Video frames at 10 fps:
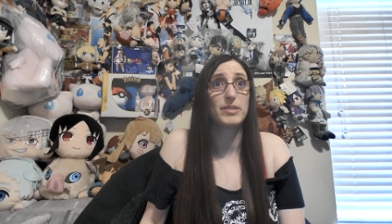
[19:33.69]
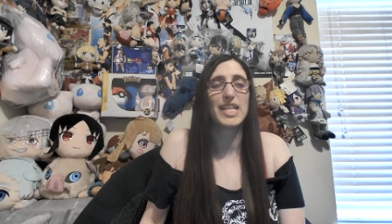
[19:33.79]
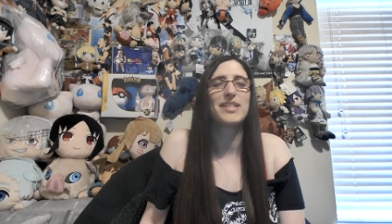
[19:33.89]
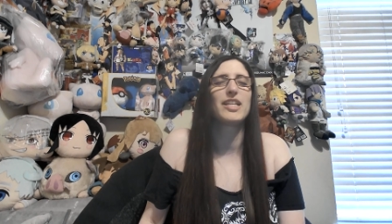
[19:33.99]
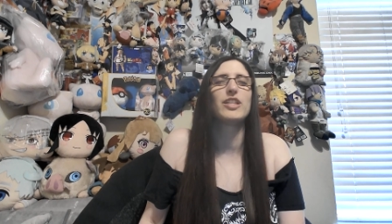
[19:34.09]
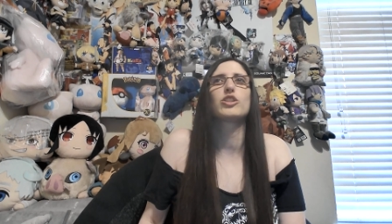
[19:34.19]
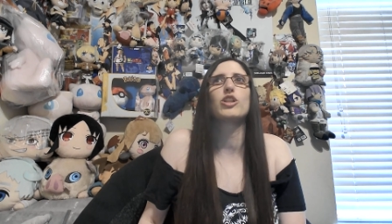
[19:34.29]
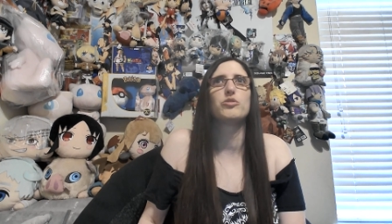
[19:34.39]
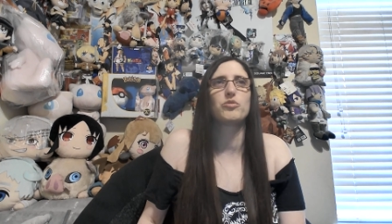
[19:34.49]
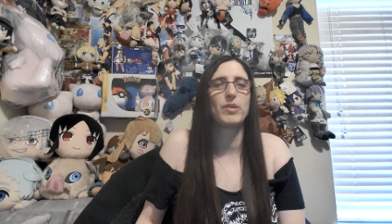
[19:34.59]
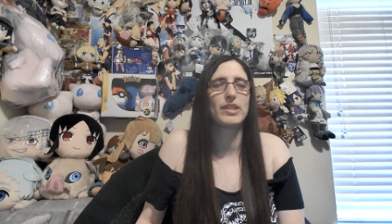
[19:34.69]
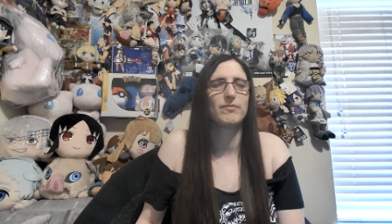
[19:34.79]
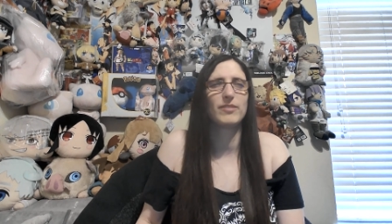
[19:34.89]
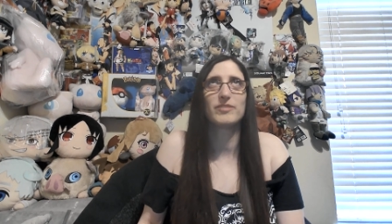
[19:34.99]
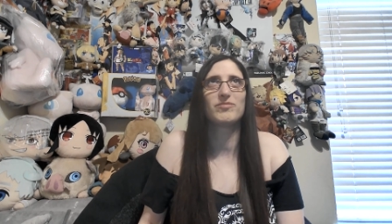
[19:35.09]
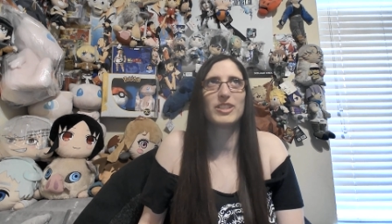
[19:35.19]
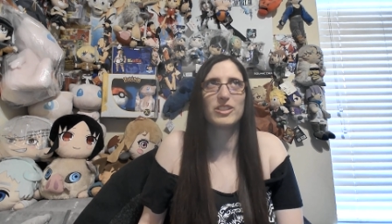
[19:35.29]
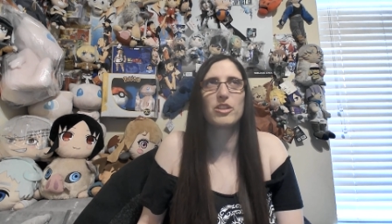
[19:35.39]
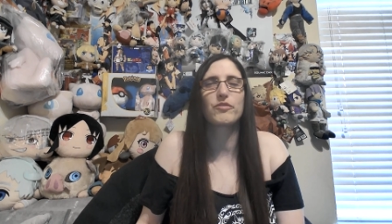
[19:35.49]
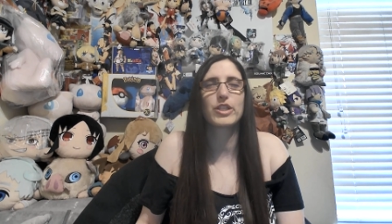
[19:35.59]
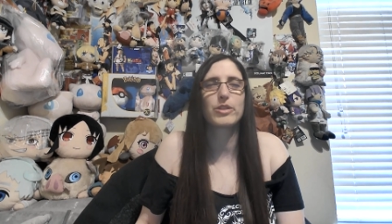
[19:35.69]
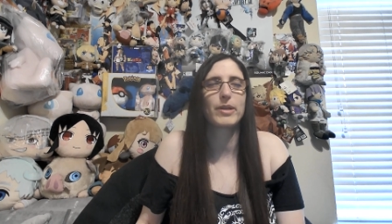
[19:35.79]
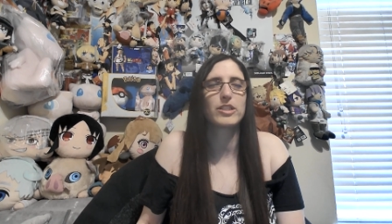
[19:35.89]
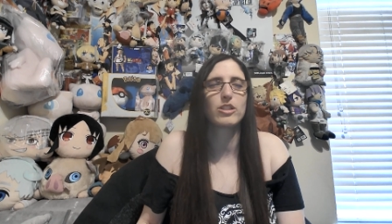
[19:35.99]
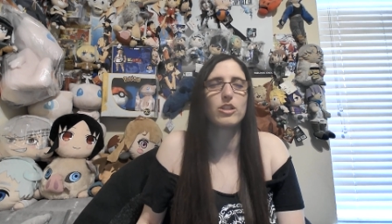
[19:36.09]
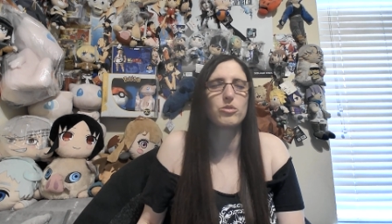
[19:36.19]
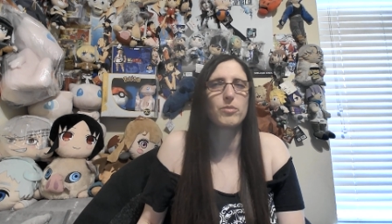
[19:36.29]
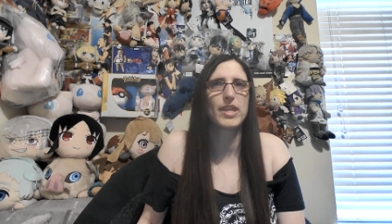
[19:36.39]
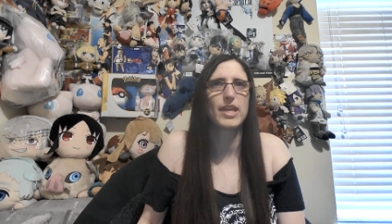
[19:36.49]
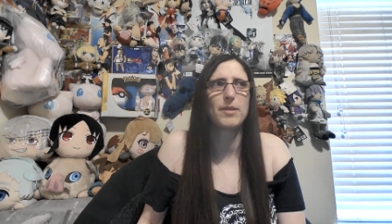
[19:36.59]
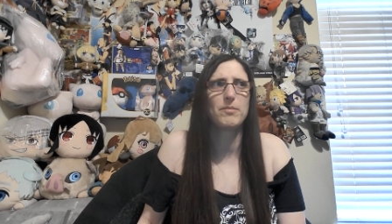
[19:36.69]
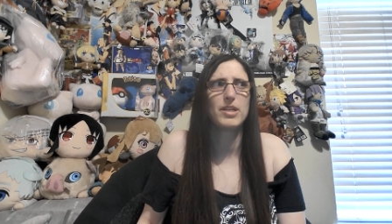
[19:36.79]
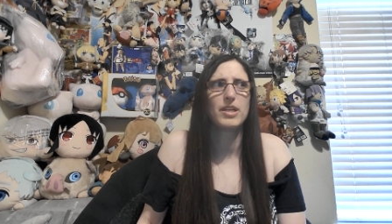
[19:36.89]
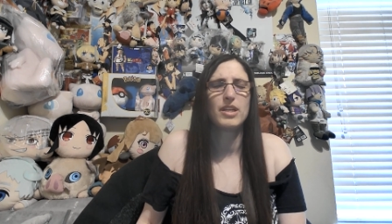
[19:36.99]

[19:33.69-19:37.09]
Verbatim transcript: the Ten Tails clones with or you know the Freezer Race clones with him.